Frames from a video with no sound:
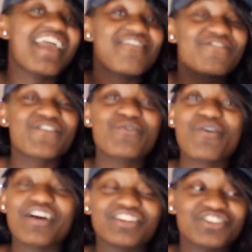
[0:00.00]

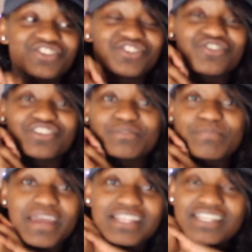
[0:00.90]
everyone, because you've got
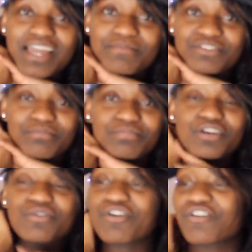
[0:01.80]
spare time to
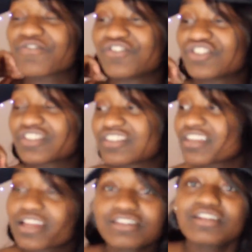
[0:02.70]
blow off, you just
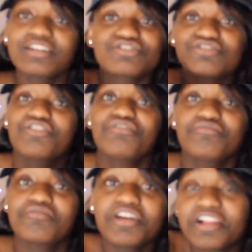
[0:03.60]
decide, yeah,
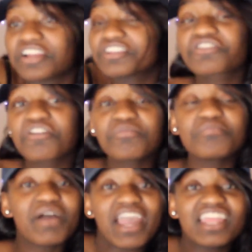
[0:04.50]
let's go
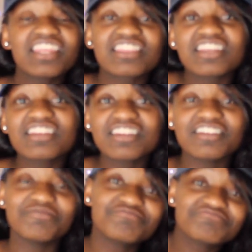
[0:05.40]
buy anything, isn't it?